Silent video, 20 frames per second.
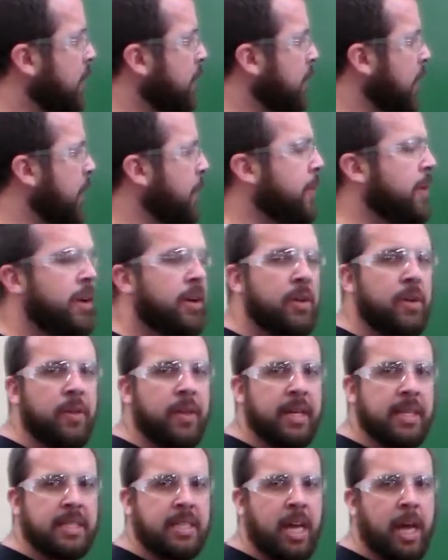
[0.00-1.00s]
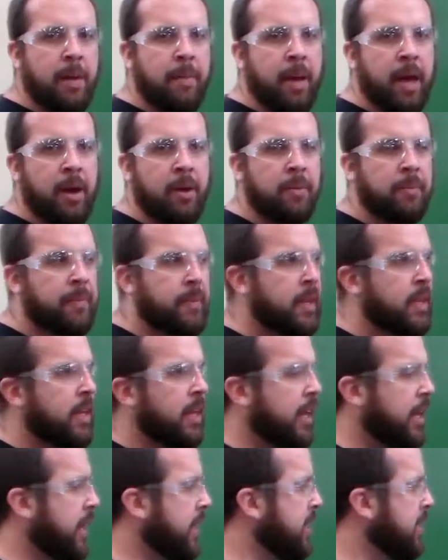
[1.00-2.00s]
What I want to do this time out
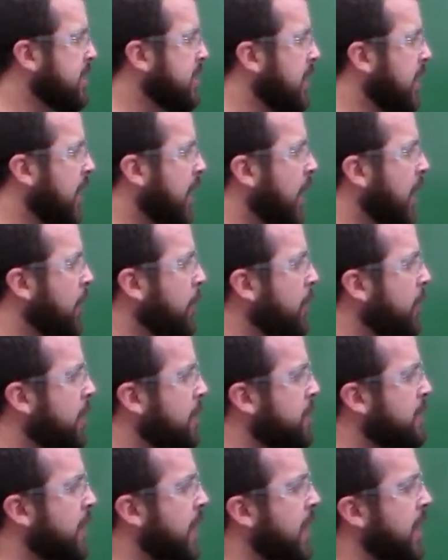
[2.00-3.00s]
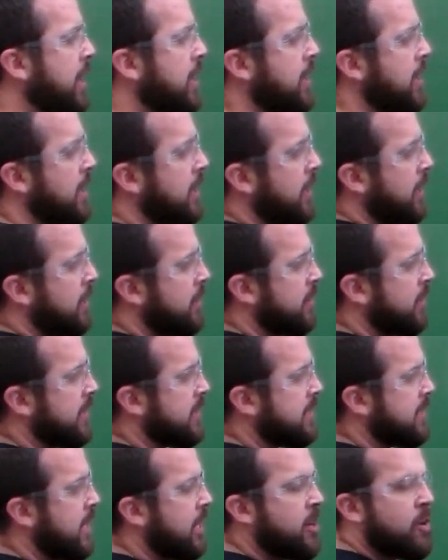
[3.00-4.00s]
is I want to find
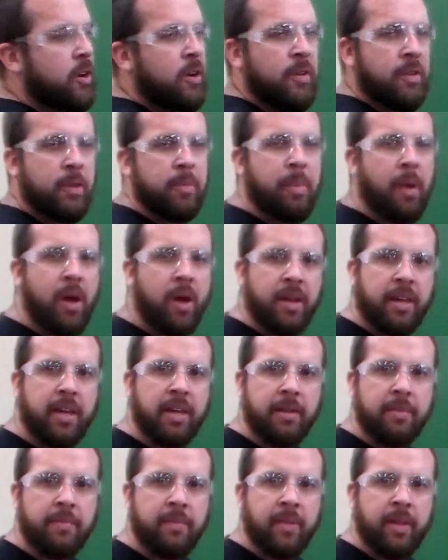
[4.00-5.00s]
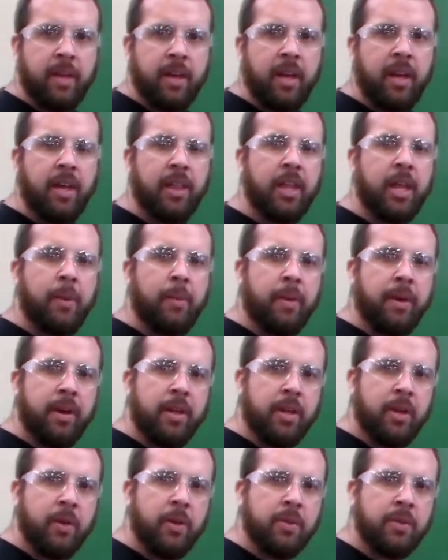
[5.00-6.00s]
the center of the pocket, and then I want
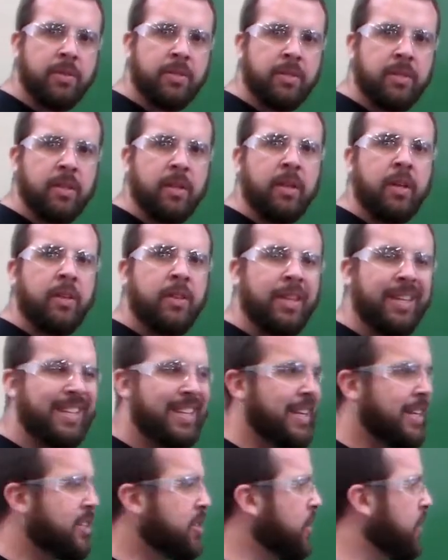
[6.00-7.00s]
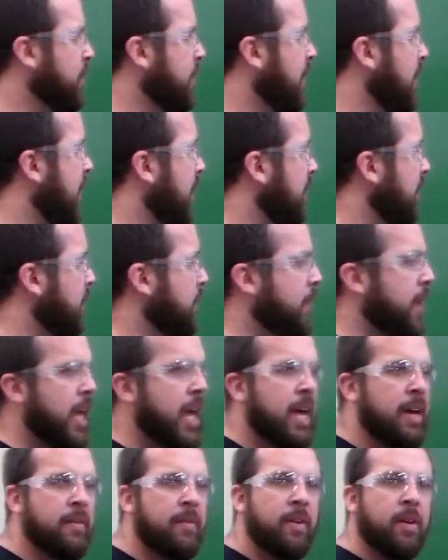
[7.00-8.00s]
to use the digital readout that we
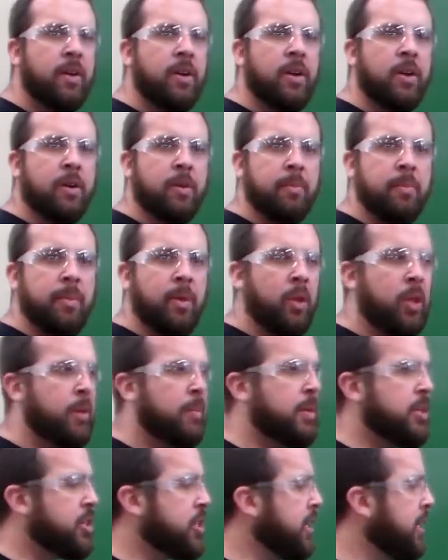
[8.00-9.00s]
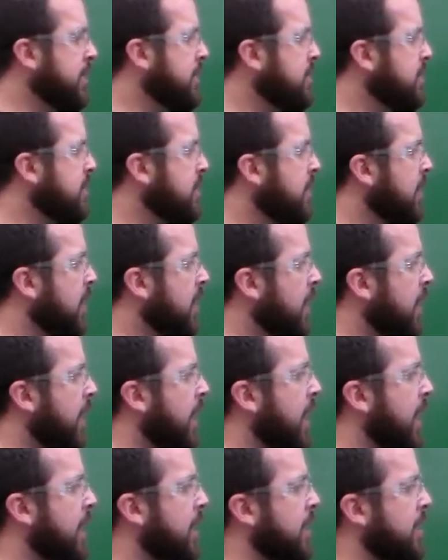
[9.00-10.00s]
have on our milling machines,
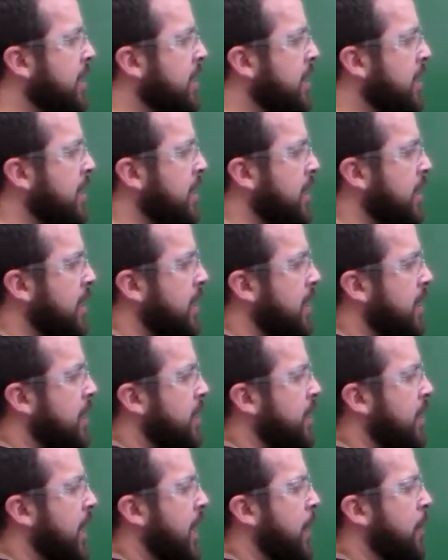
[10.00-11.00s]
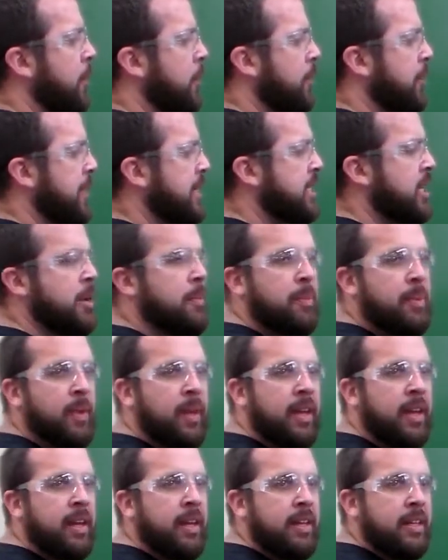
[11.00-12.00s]
and then I will be
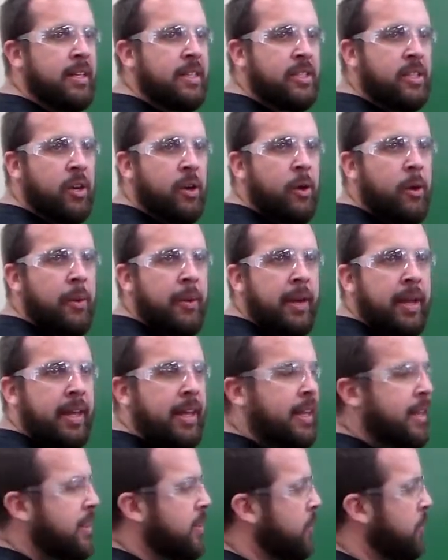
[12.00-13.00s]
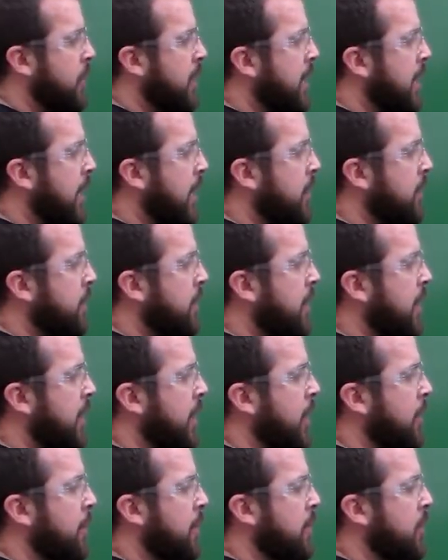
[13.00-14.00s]
simply zeroing the readout,
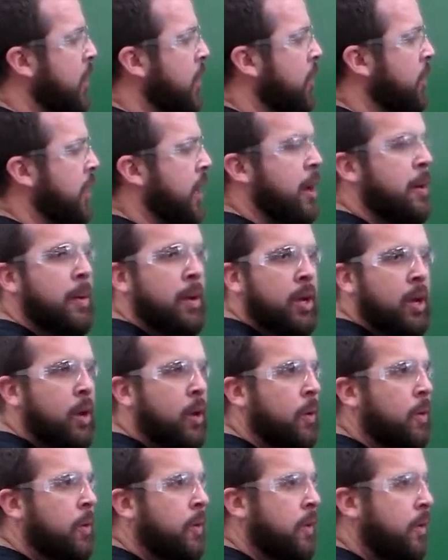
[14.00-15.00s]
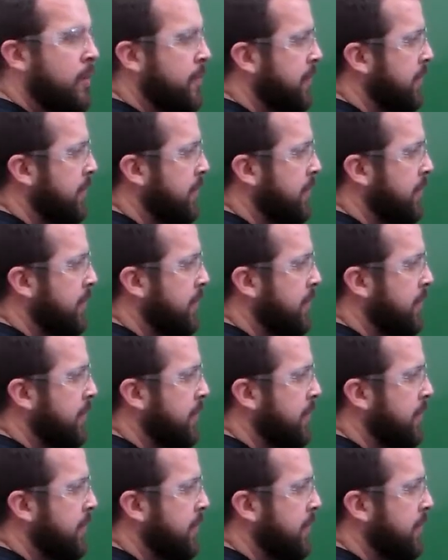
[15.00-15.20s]
and I will know that I will go